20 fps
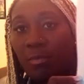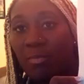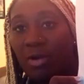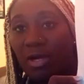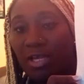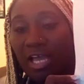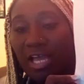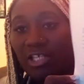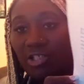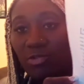
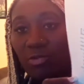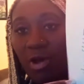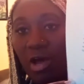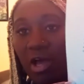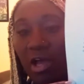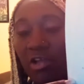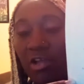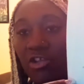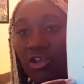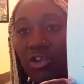But guess
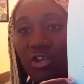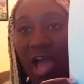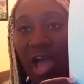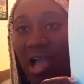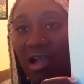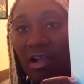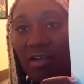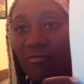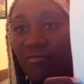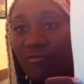what? You're
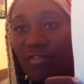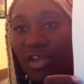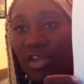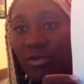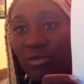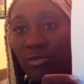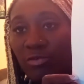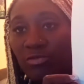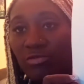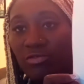not
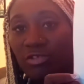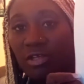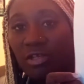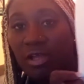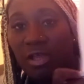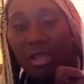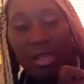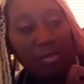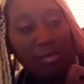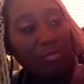confused
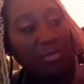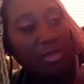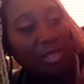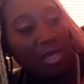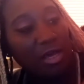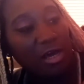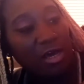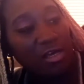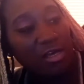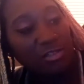
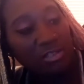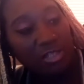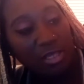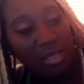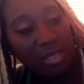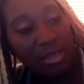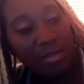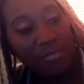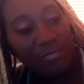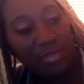because
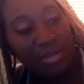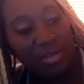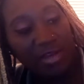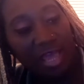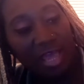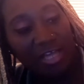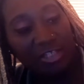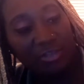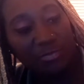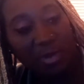the
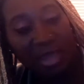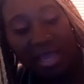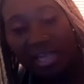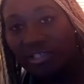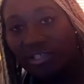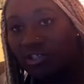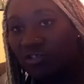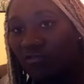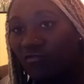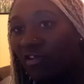next
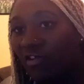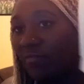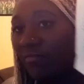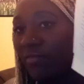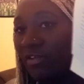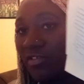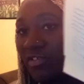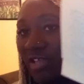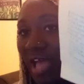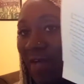page is
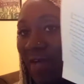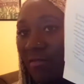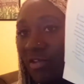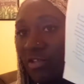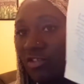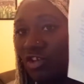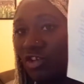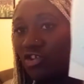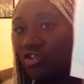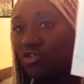
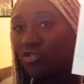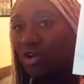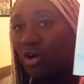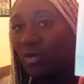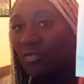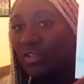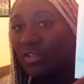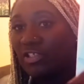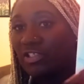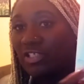57. So you
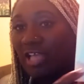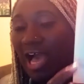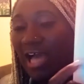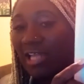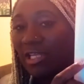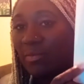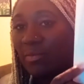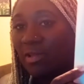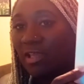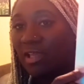know this
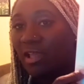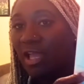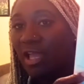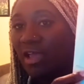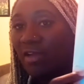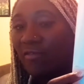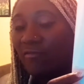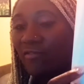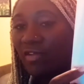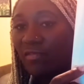got to be
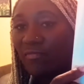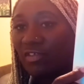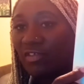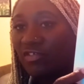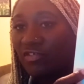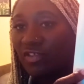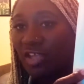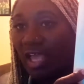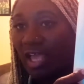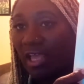
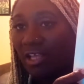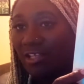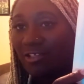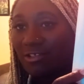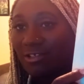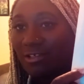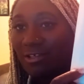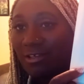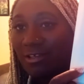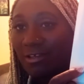
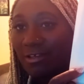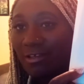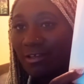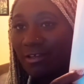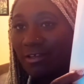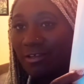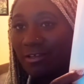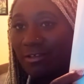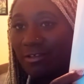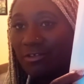56.
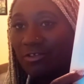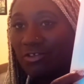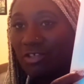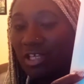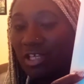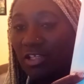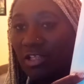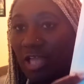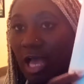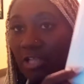
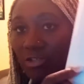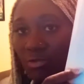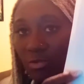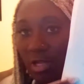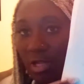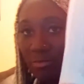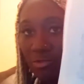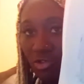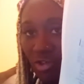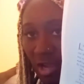See, that's
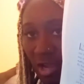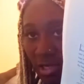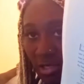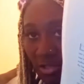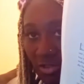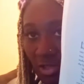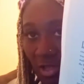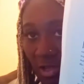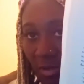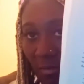what I'm trying
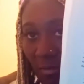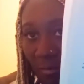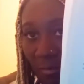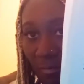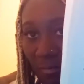to say.